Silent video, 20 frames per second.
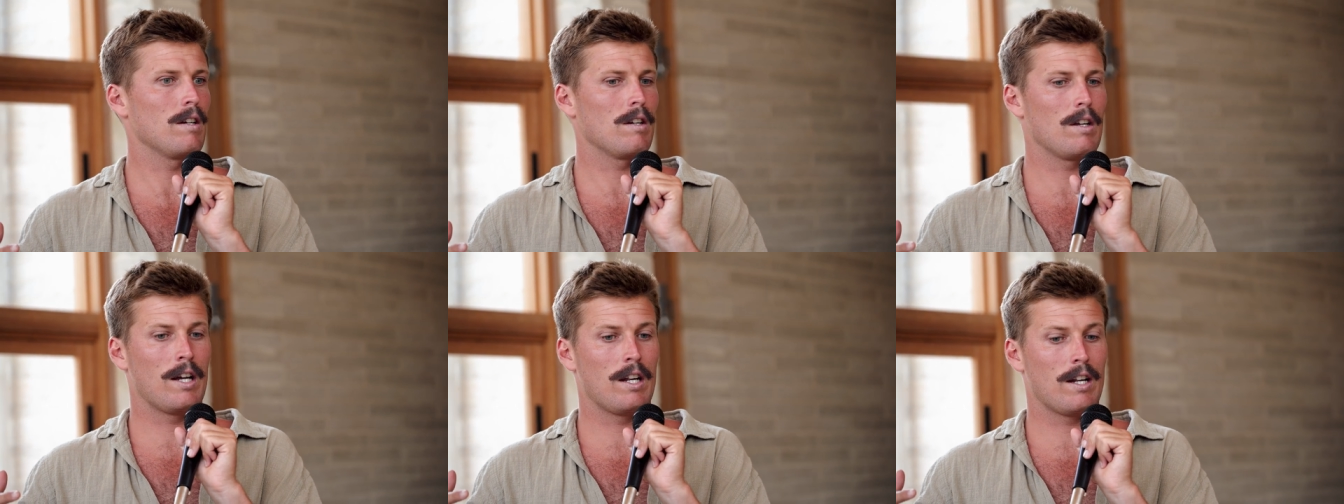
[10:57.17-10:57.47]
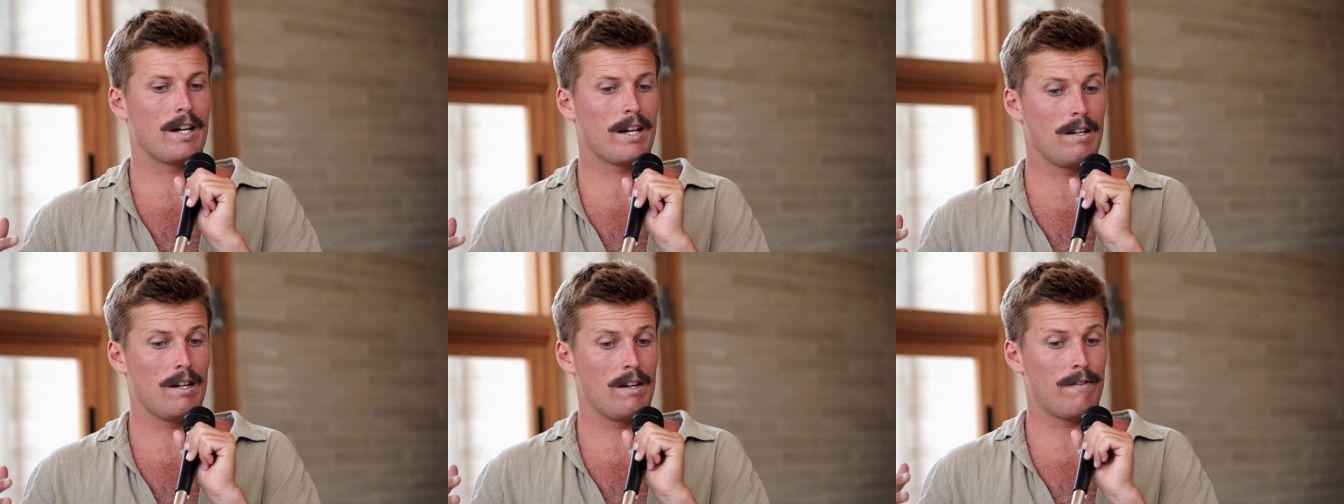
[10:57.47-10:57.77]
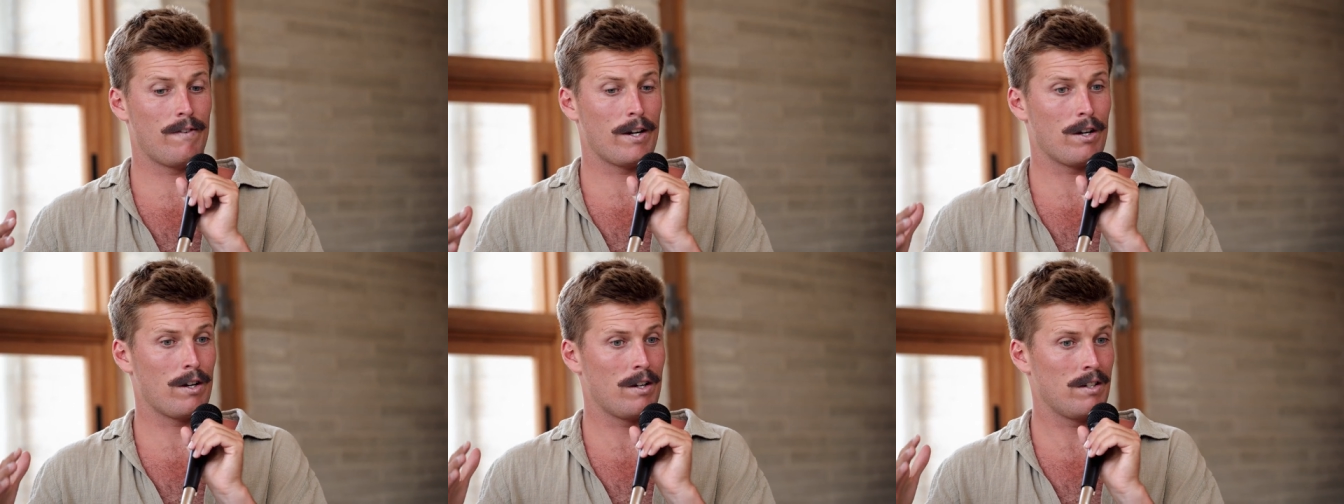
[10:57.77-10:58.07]
like, and I can
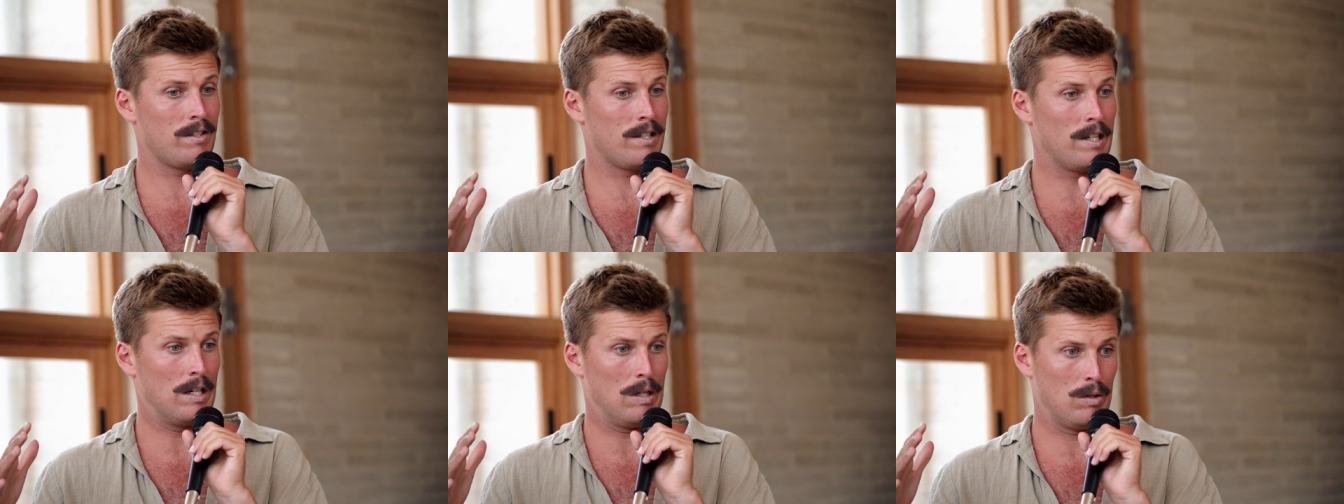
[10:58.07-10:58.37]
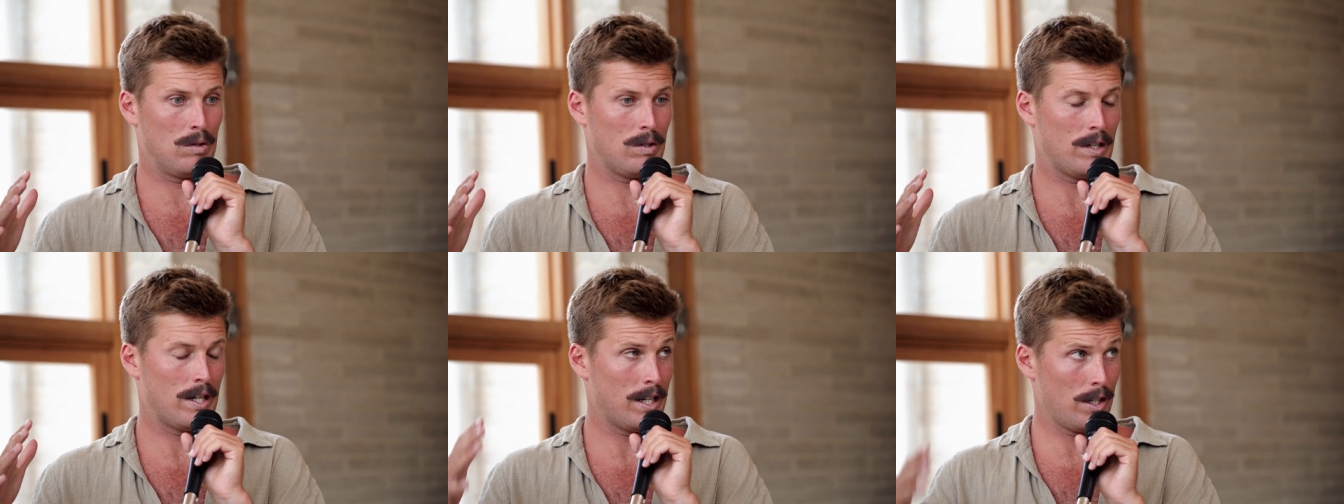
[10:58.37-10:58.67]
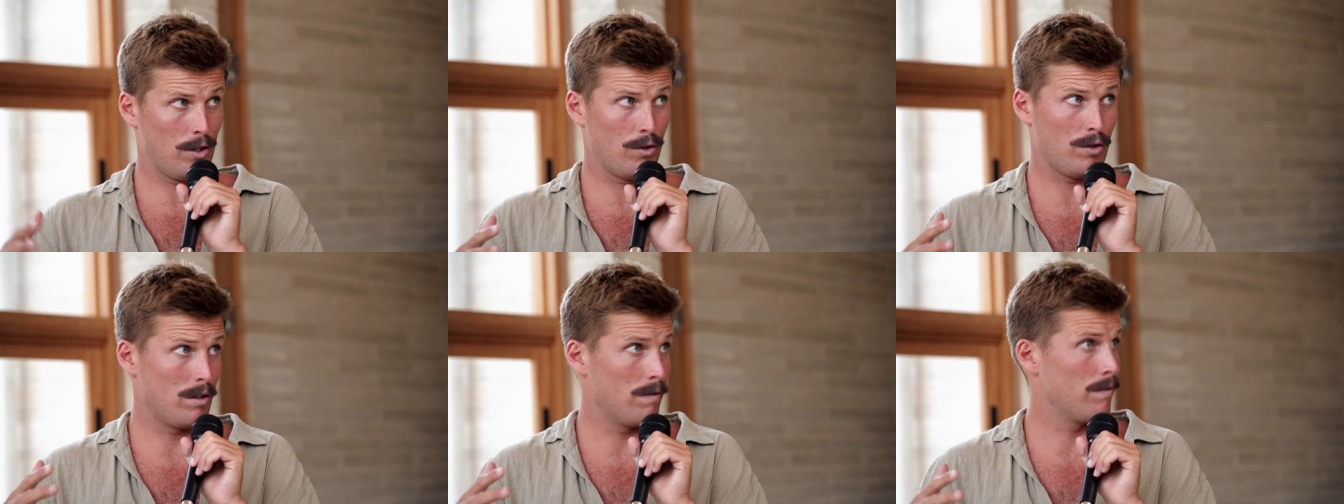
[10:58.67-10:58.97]
if I got to sell a
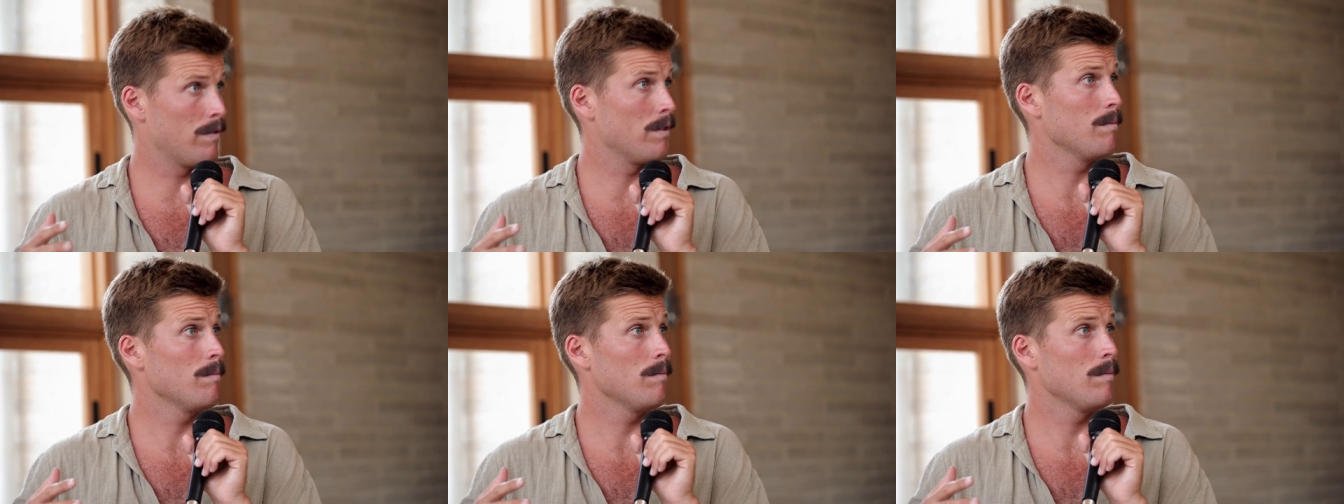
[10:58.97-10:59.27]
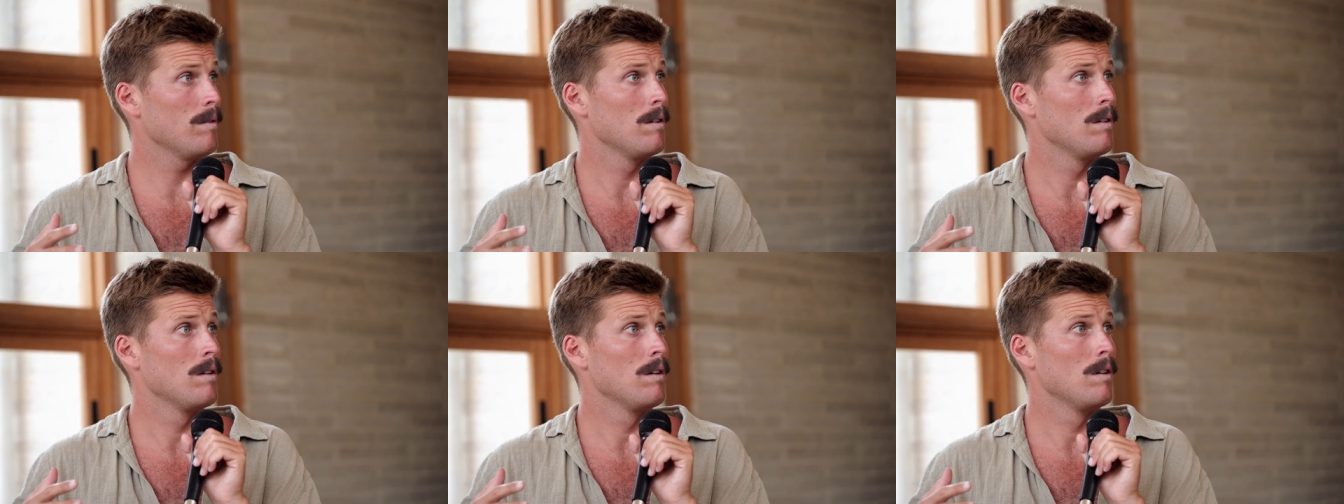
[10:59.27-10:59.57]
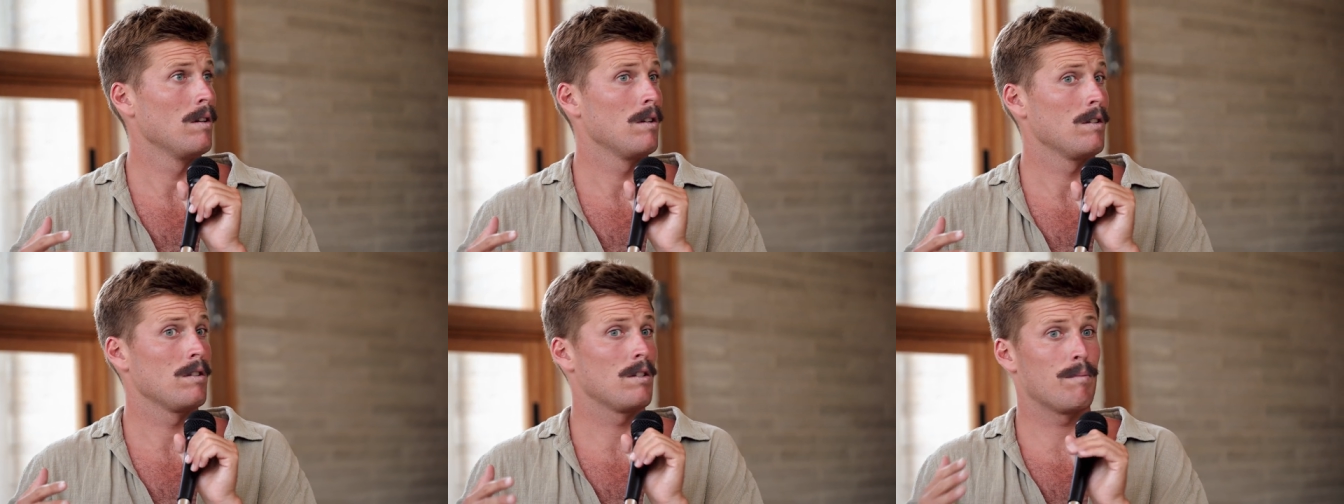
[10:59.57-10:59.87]
hundred of them
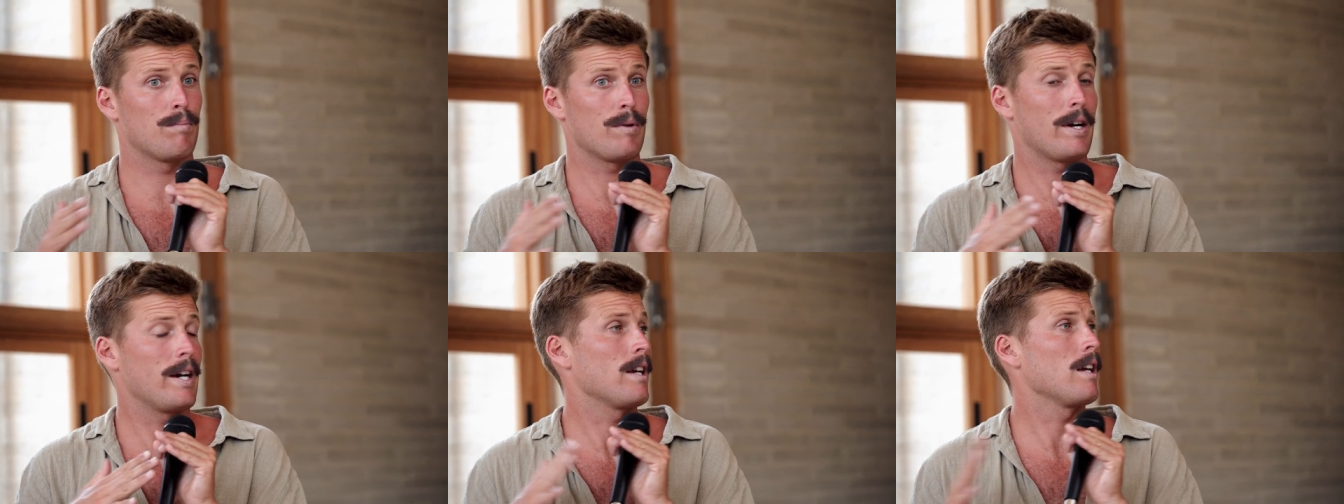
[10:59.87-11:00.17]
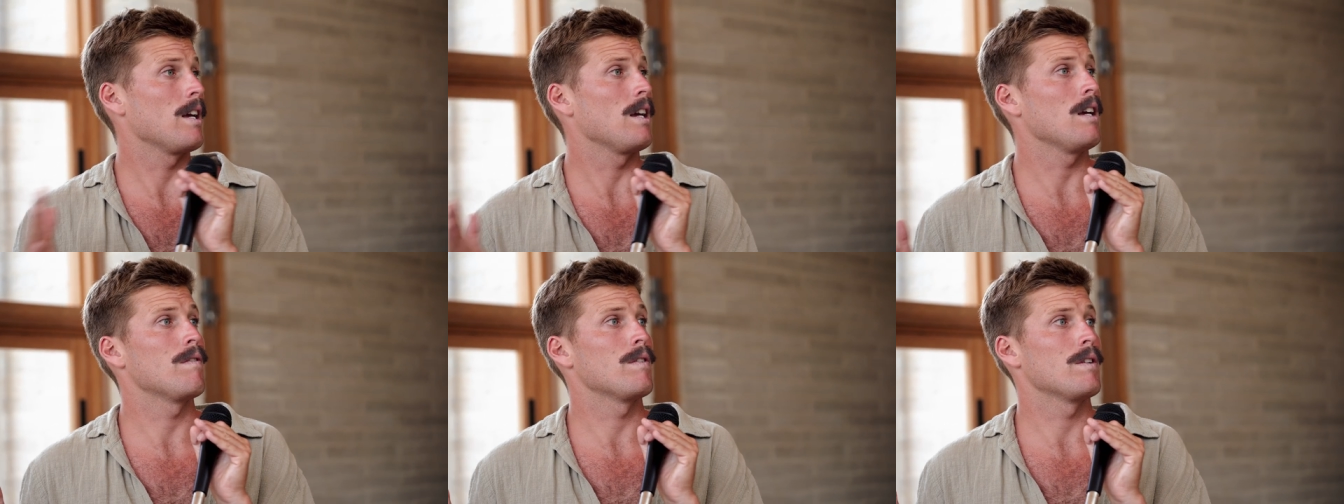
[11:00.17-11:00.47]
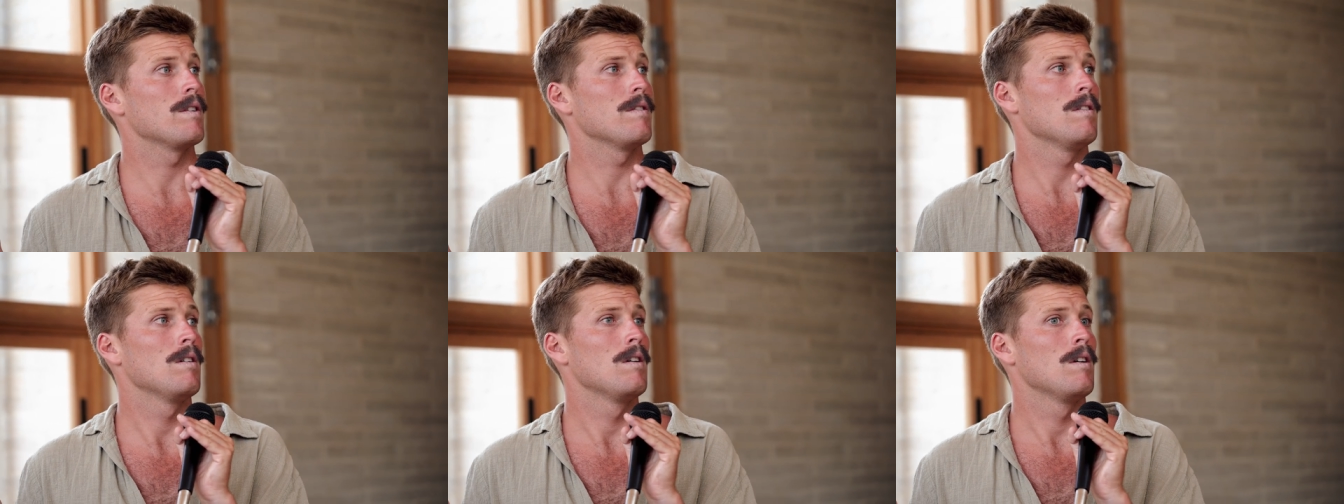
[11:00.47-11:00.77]
mm-hmm. to break
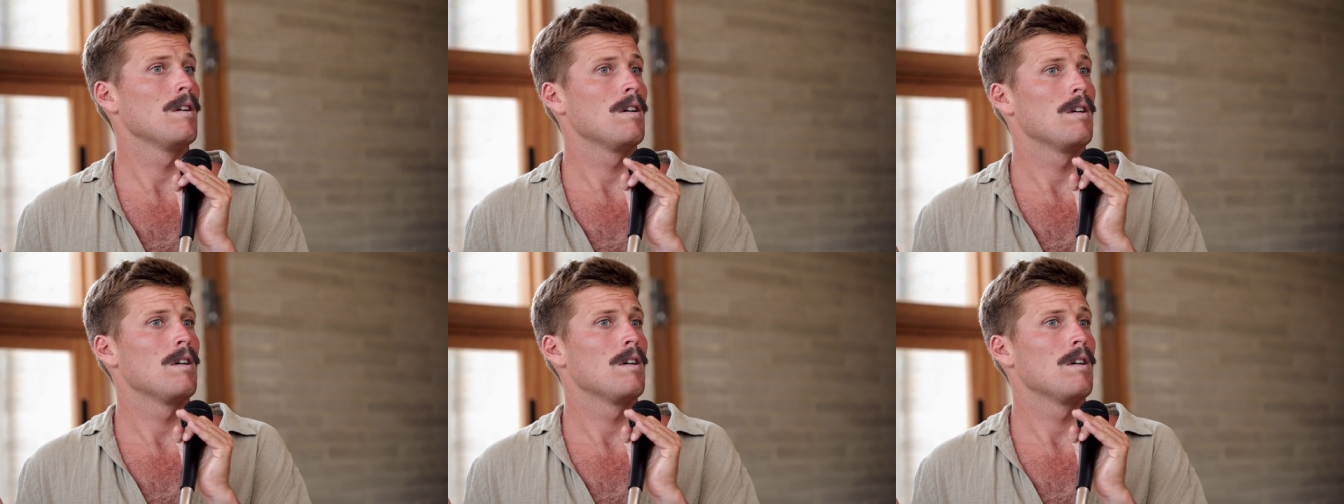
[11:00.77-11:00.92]
even,